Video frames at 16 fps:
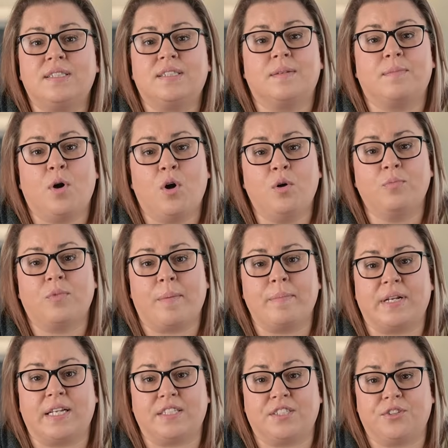as some home
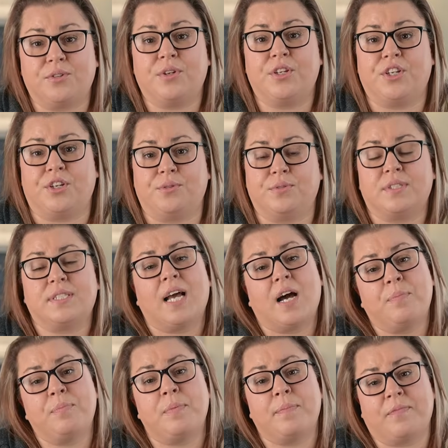remedies you can use to
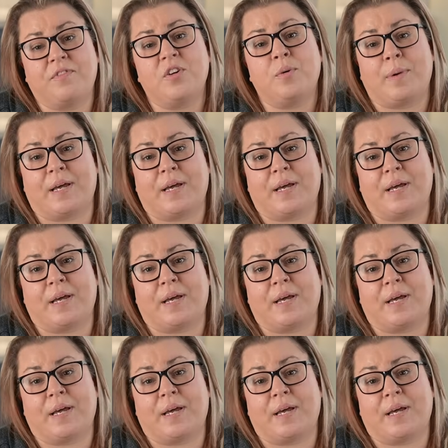help him feel